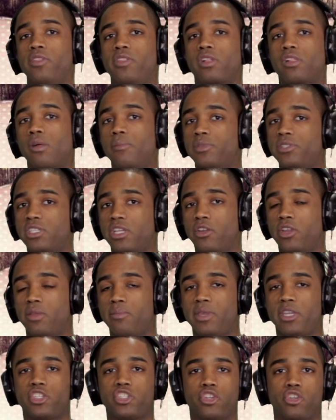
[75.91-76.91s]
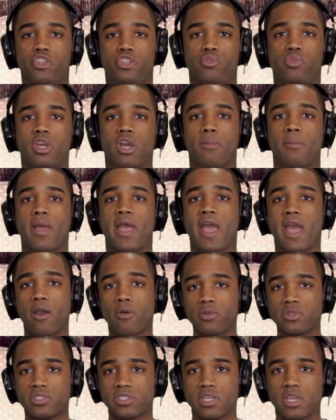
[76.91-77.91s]
in the Columbus area, make sure you come
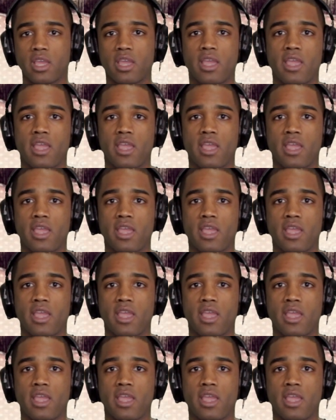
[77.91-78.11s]
out.